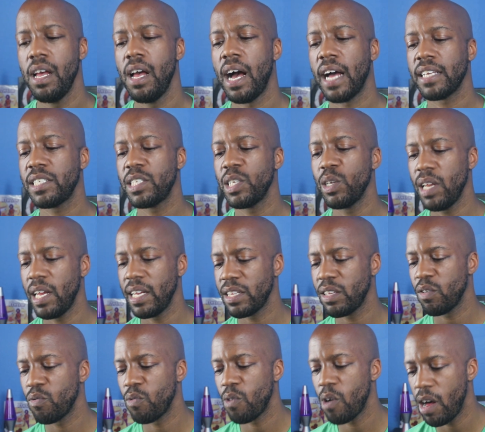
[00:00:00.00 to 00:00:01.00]
I still like
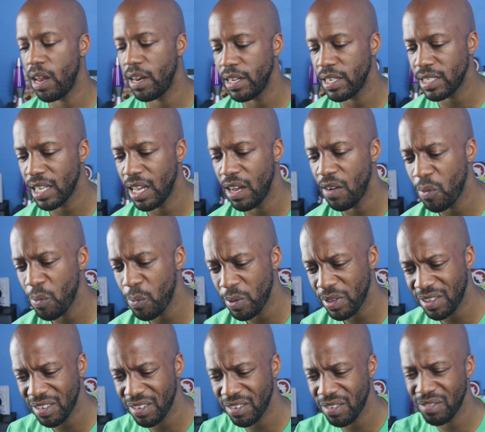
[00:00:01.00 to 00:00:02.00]
the rawness of it
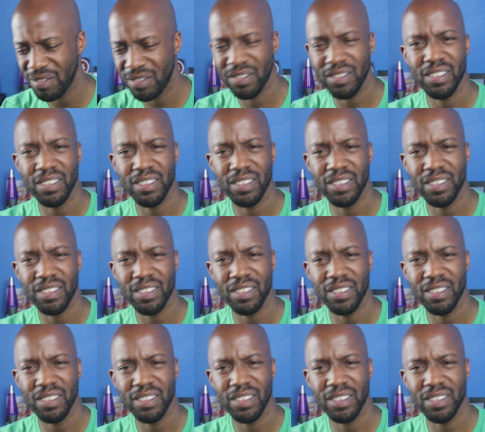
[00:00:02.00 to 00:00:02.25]
with the